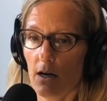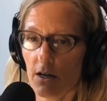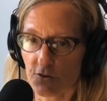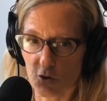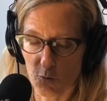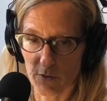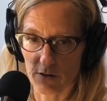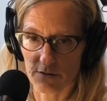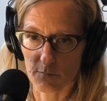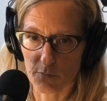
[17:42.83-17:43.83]

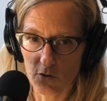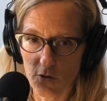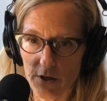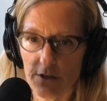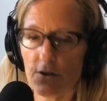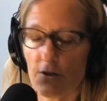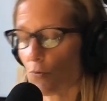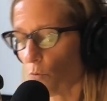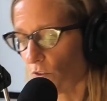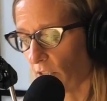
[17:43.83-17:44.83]
unscrupulous
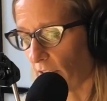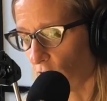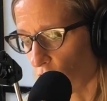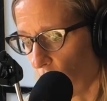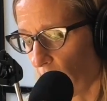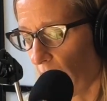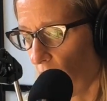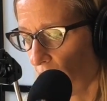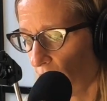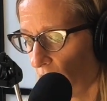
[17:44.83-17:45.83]
employers, will set strong
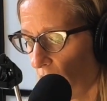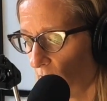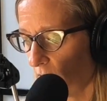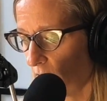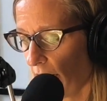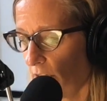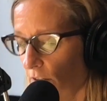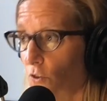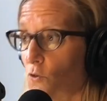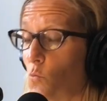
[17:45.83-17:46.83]
health and safety
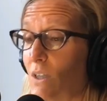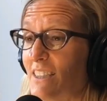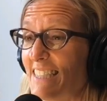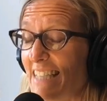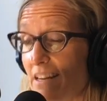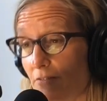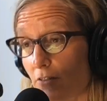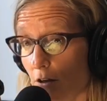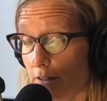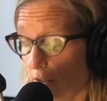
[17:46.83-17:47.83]
standards, will safeguard